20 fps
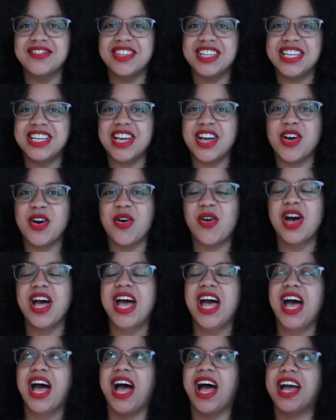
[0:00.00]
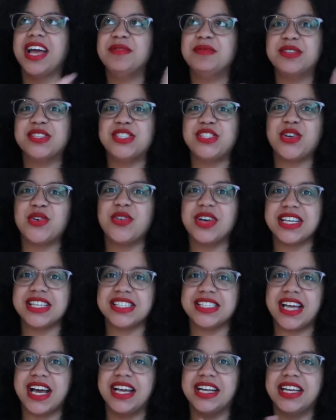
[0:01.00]
video. I'm so
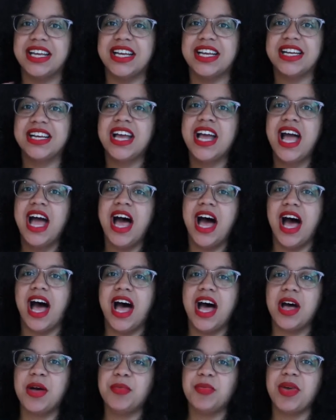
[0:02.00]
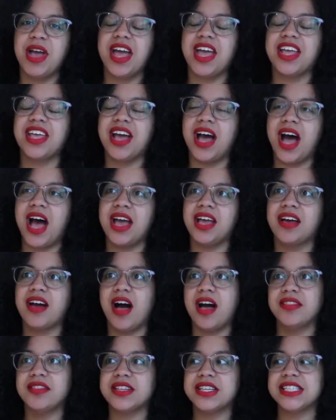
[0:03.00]
excited. I
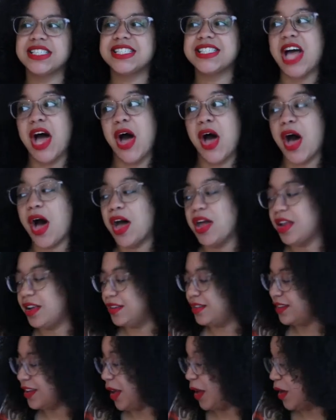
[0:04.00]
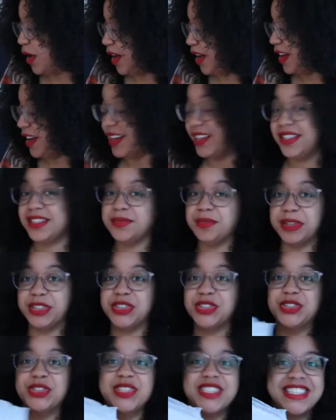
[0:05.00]
got this
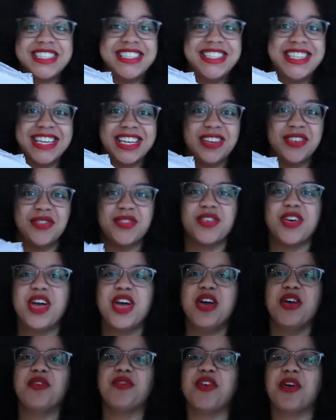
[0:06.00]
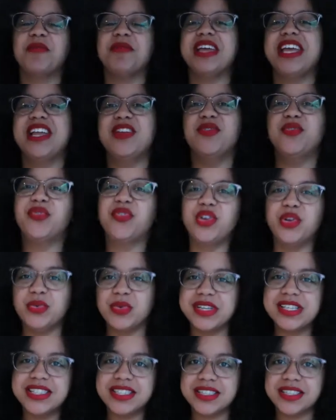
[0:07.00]
special gift from
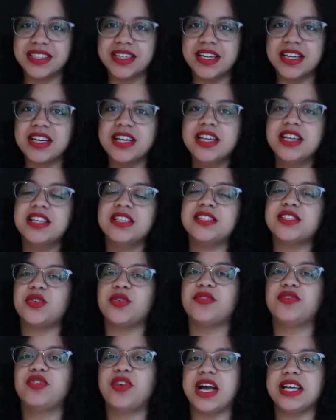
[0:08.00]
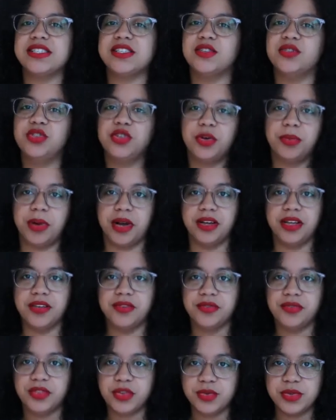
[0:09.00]
Influenster. So if you guys don't know about
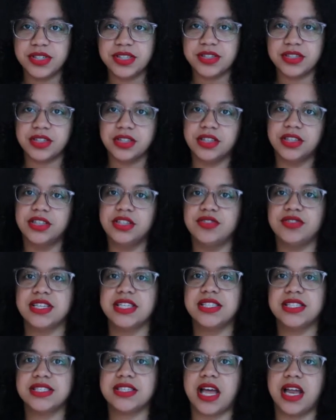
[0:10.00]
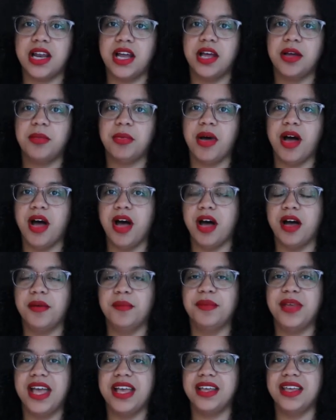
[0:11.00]
Influenster, you can sign up
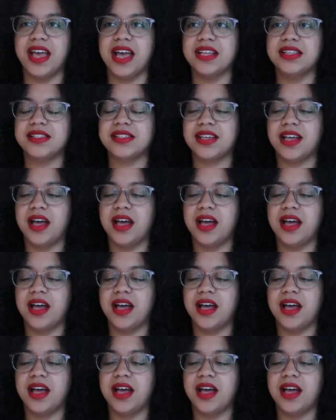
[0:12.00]
and get